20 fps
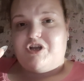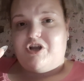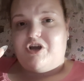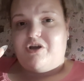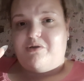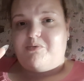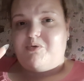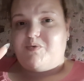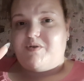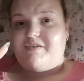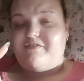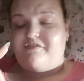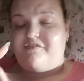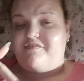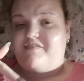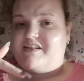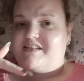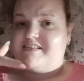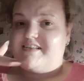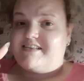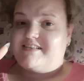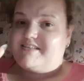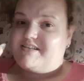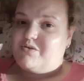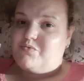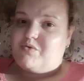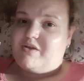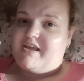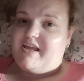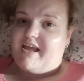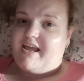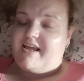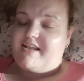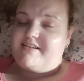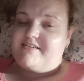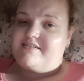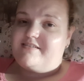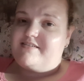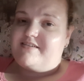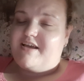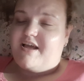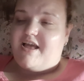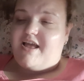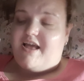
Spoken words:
I hope you will have a fantastic weekend,